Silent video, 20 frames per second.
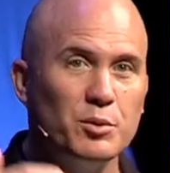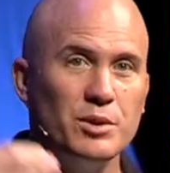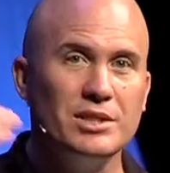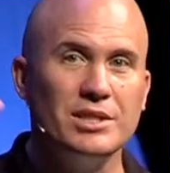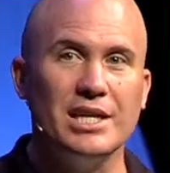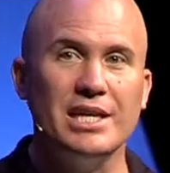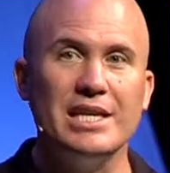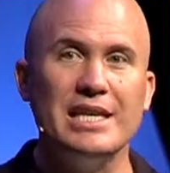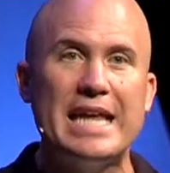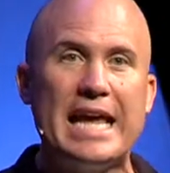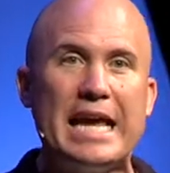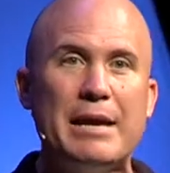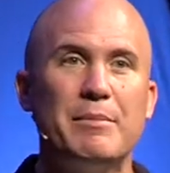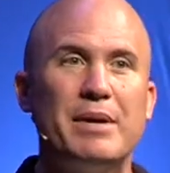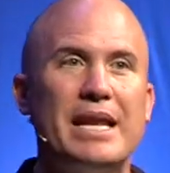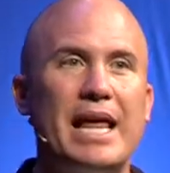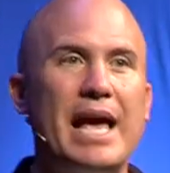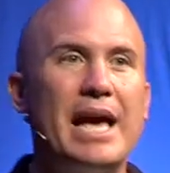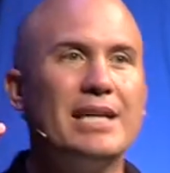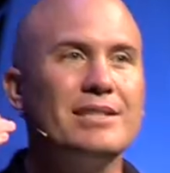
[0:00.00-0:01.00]
we see
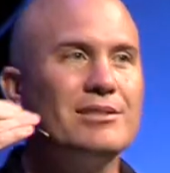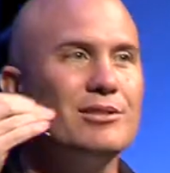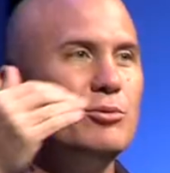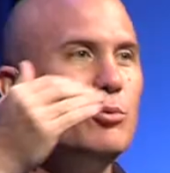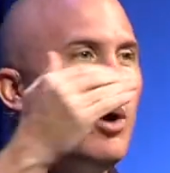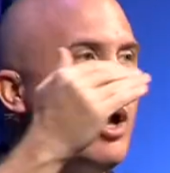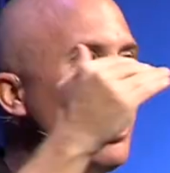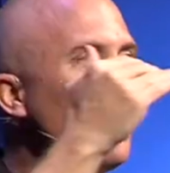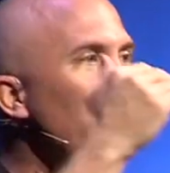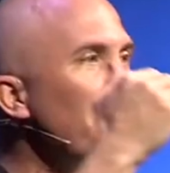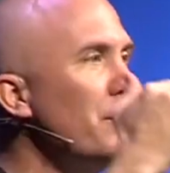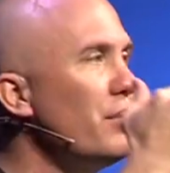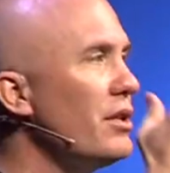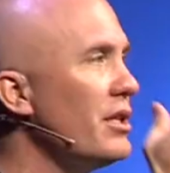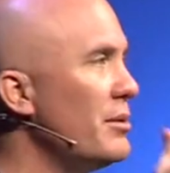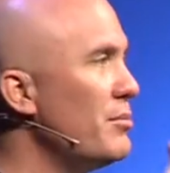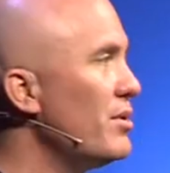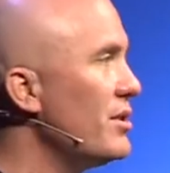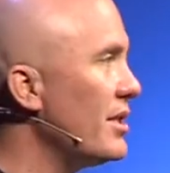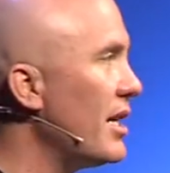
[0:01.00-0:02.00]
Naaman has to humble
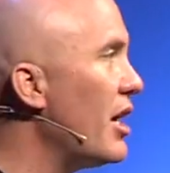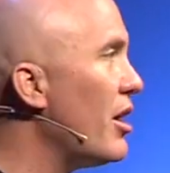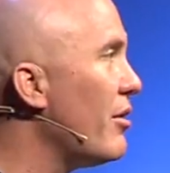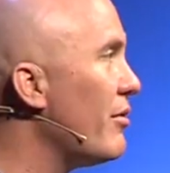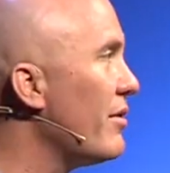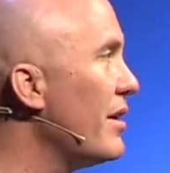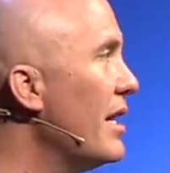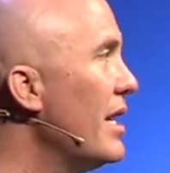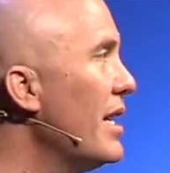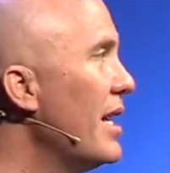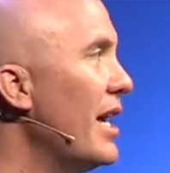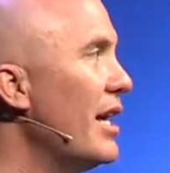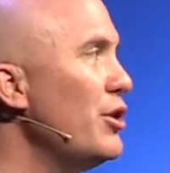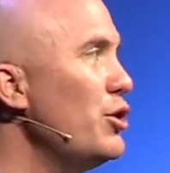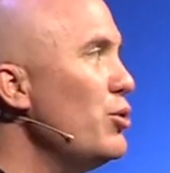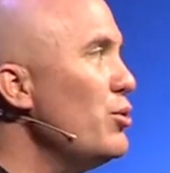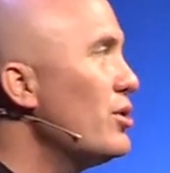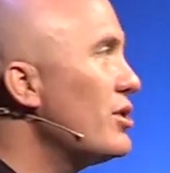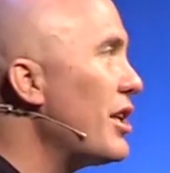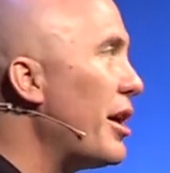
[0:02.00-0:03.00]
himself and
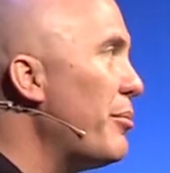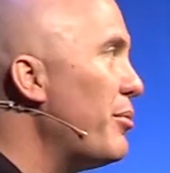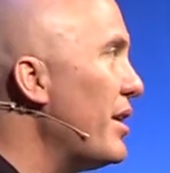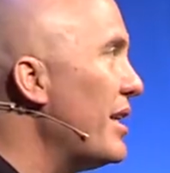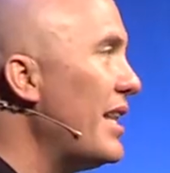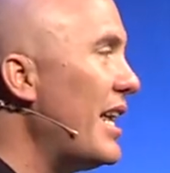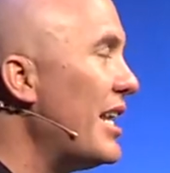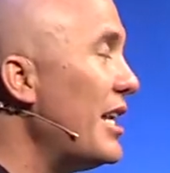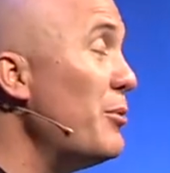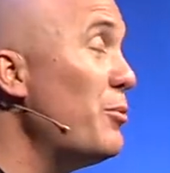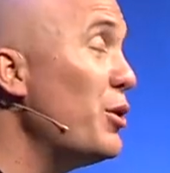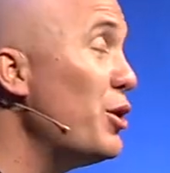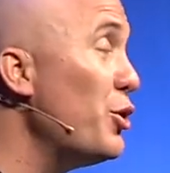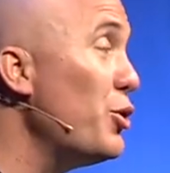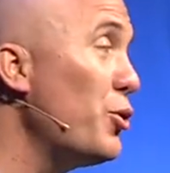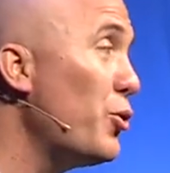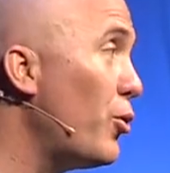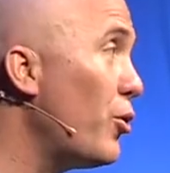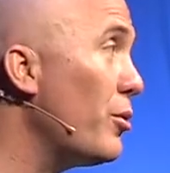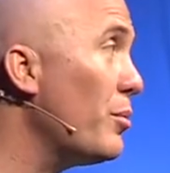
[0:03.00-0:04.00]
do something that he
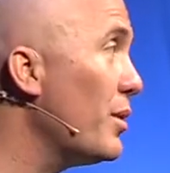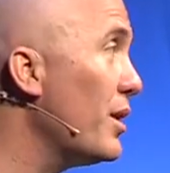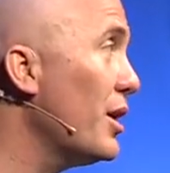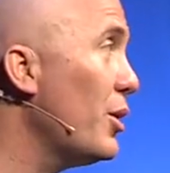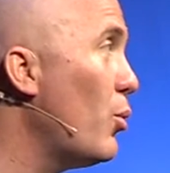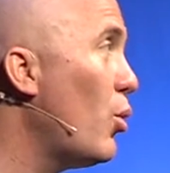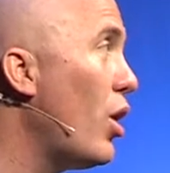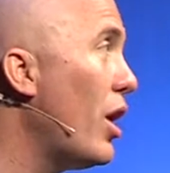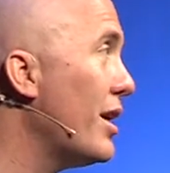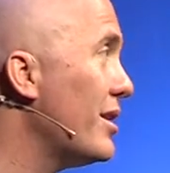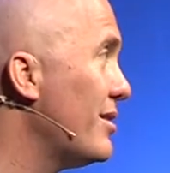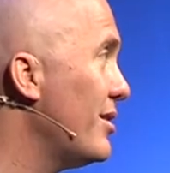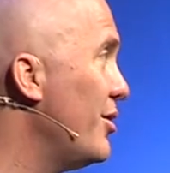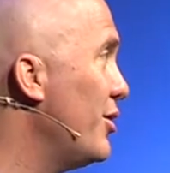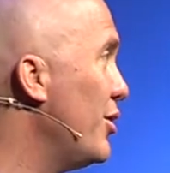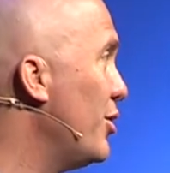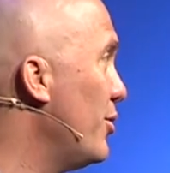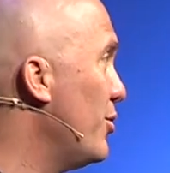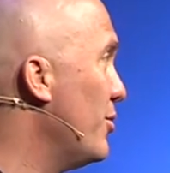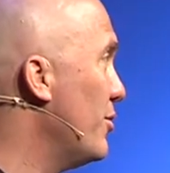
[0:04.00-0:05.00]
wouldn't normally want to
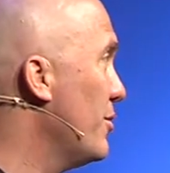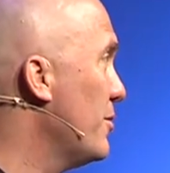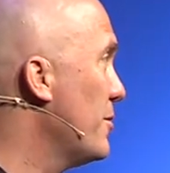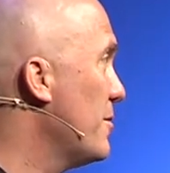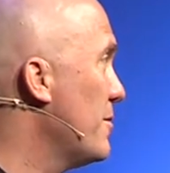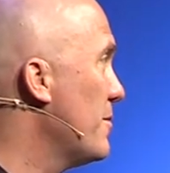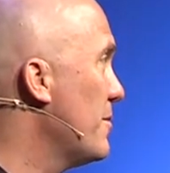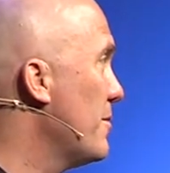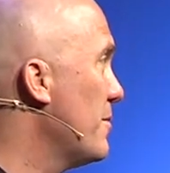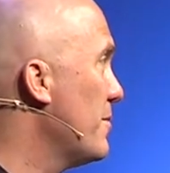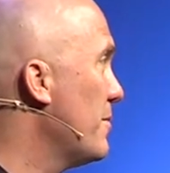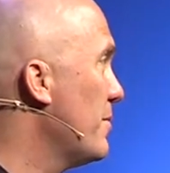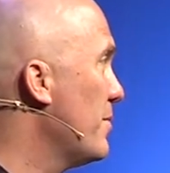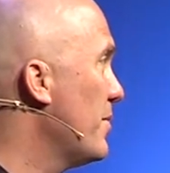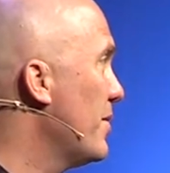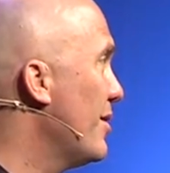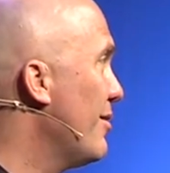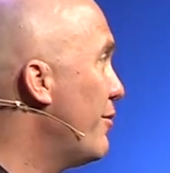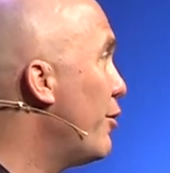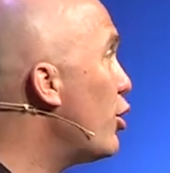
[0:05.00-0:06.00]
do.
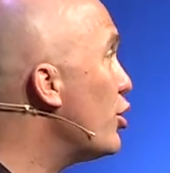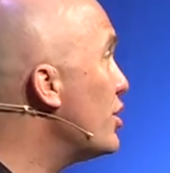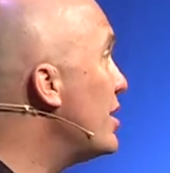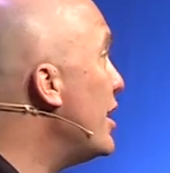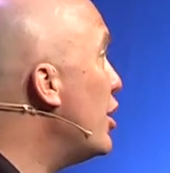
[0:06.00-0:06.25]
First, he